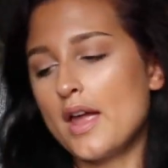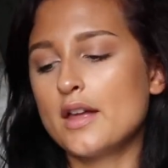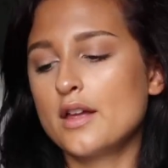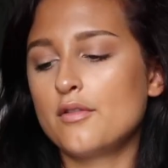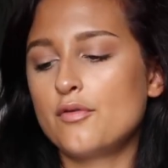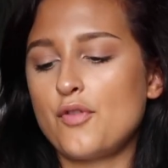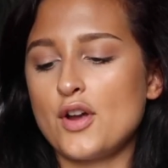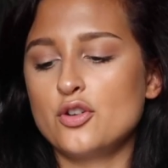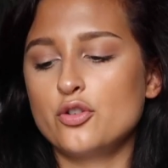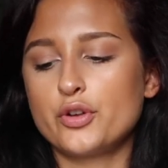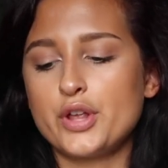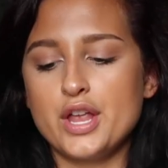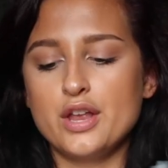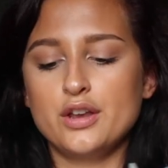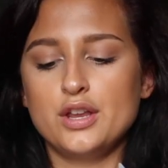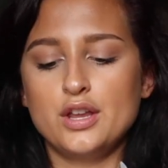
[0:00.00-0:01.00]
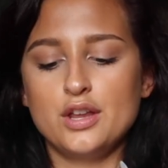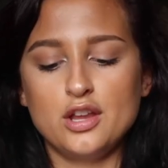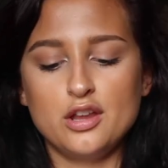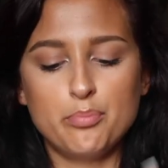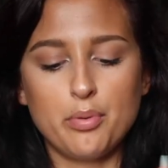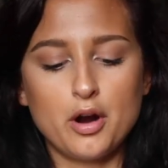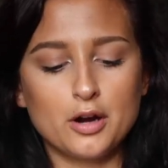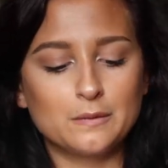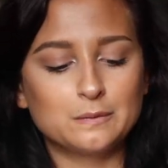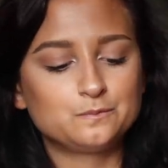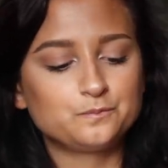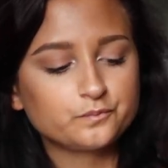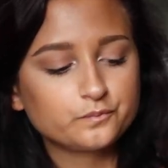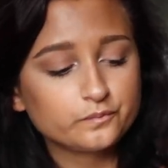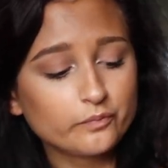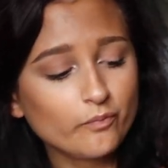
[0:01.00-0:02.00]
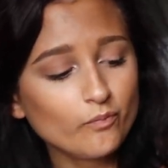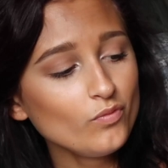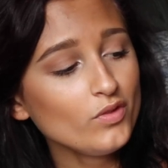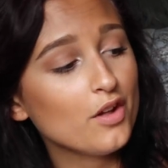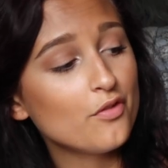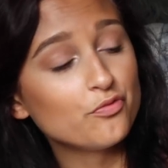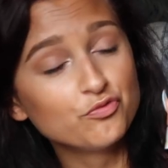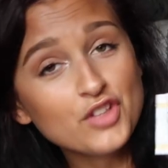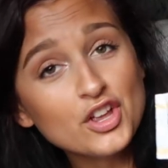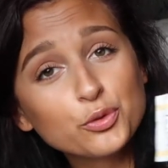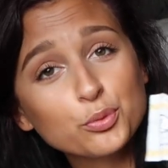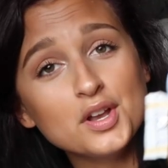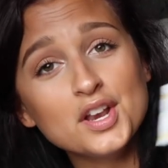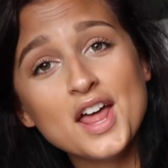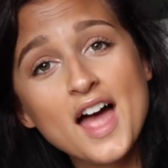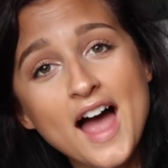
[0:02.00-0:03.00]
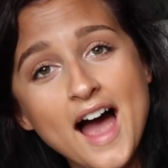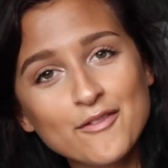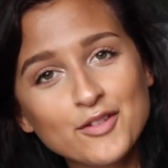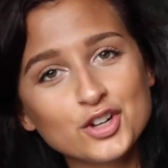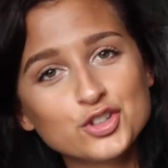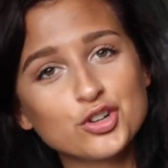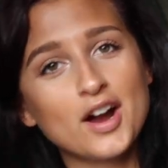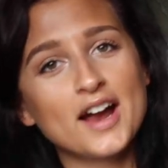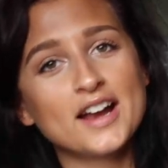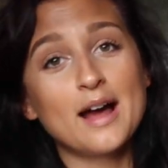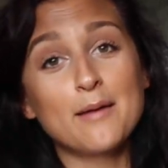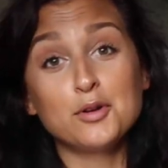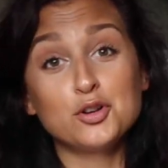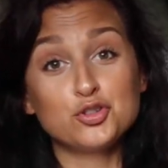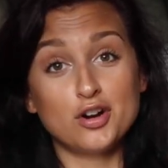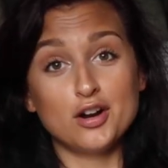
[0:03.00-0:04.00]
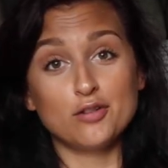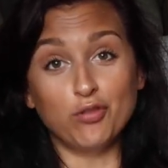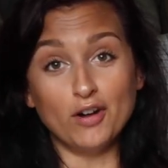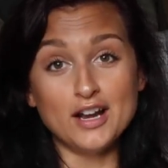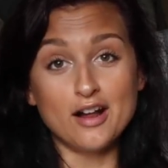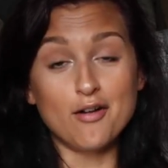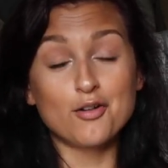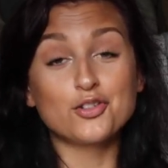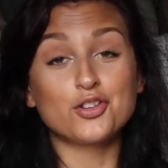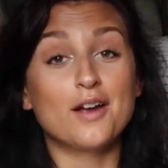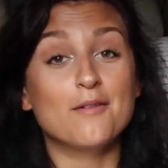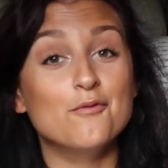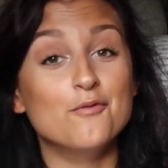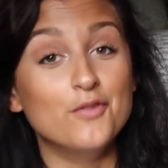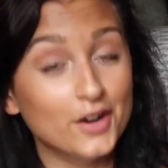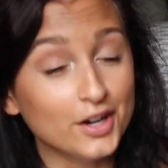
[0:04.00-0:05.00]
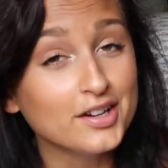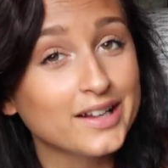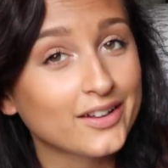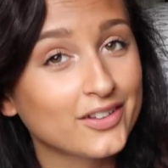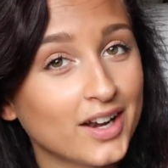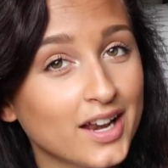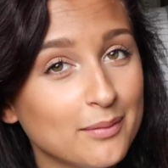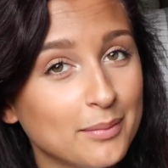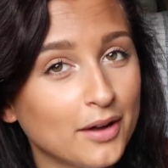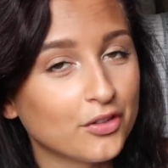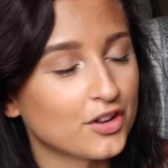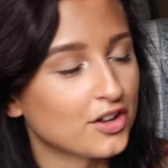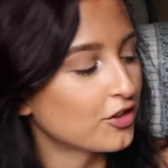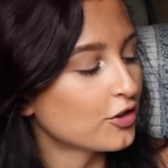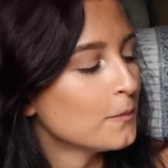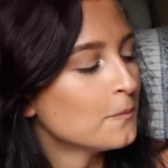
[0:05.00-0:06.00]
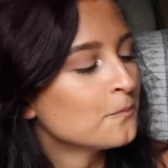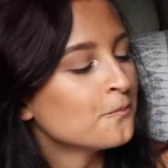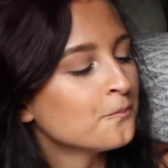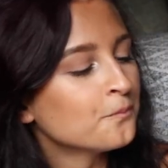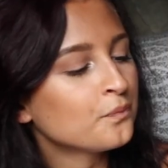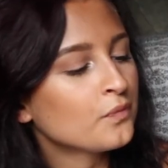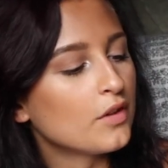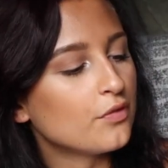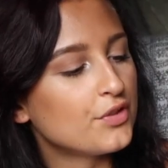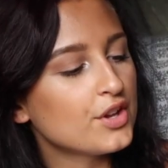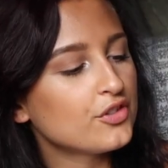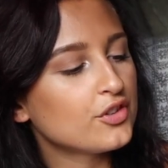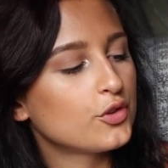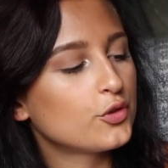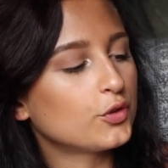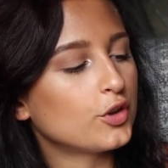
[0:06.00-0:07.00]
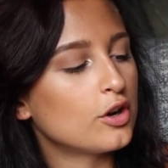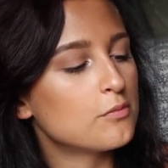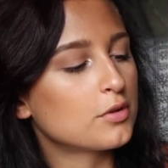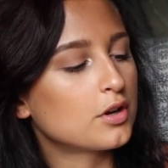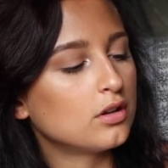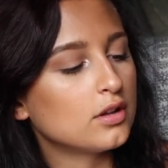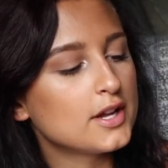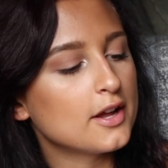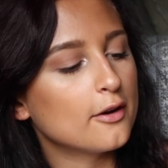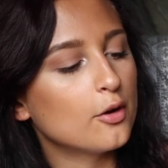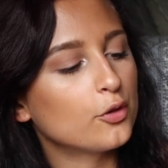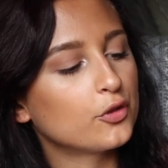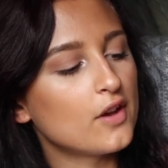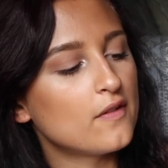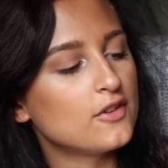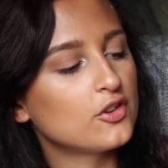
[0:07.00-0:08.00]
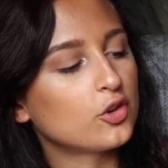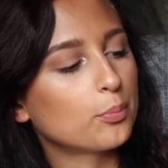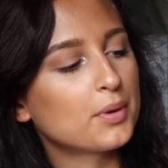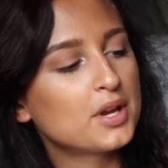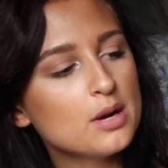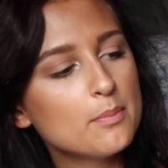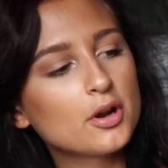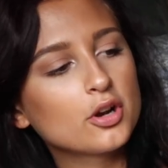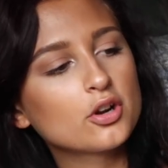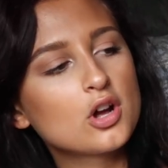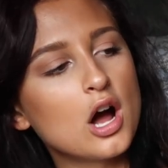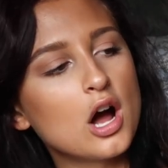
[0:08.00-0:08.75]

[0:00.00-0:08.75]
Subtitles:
and final candy bar. This one, have not tried. I'm gonna try it right now because I'm very excited about this. This is from Quesos, and these are peanut butter